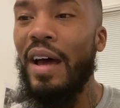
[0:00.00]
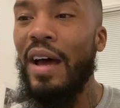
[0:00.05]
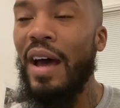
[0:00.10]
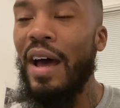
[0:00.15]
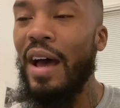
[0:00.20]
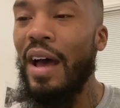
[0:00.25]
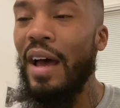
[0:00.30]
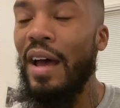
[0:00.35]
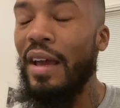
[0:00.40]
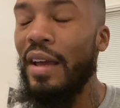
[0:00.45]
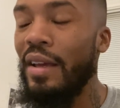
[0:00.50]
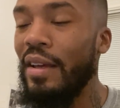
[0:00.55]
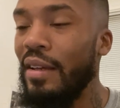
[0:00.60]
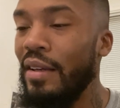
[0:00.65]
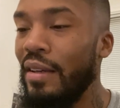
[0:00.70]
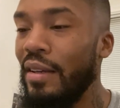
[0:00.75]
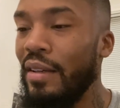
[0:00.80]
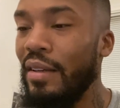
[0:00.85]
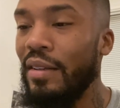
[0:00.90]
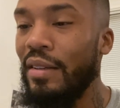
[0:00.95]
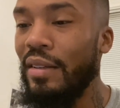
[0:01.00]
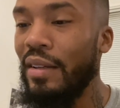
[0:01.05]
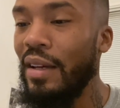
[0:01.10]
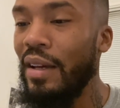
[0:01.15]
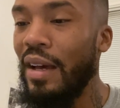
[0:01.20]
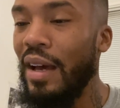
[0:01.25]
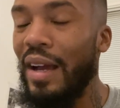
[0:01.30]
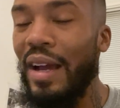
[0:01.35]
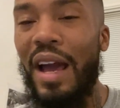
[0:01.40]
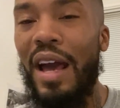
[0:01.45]
I
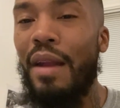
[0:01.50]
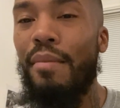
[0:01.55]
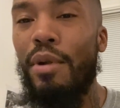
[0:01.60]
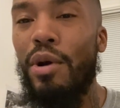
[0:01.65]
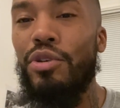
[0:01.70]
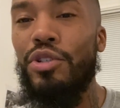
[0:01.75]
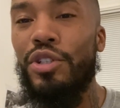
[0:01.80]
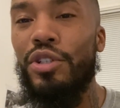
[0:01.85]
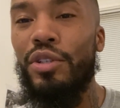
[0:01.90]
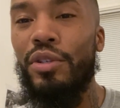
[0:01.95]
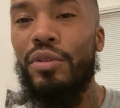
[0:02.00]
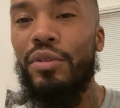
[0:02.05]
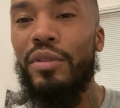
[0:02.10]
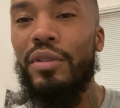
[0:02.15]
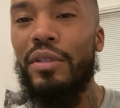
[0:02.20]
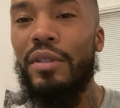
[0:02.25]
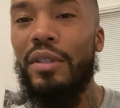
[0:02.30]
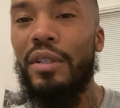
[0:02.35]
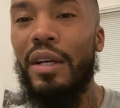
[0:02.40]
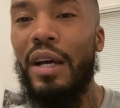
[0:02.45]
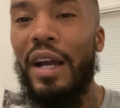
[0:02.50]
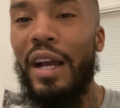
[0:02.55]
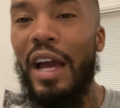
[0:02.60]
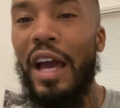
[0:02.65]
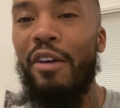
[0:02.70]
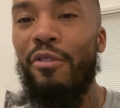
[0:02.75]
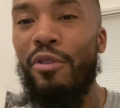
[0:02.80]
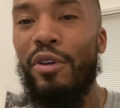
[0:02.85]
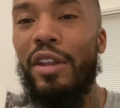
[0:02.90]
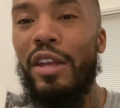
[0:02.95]
got emotional. I
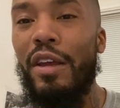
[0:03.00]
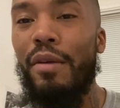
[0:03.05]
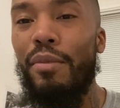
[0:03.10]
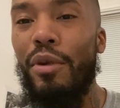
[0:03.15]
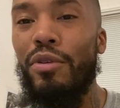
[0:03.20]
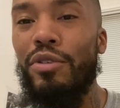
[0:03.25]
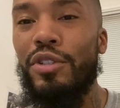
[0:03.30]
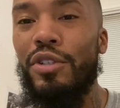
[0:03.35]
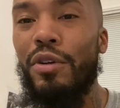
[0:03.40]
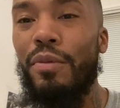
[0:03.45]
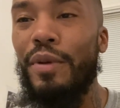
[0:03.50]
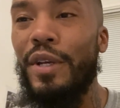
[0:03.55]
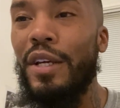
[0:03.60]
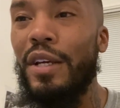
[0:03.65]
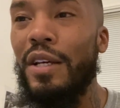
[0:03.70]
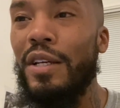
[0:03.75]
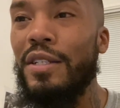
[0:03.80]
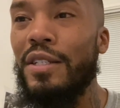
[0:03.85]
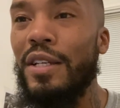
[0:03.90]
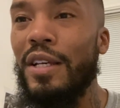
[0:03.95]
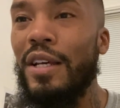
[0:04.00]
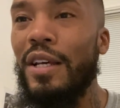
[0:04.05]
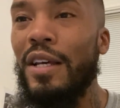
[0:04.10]
got really emotional because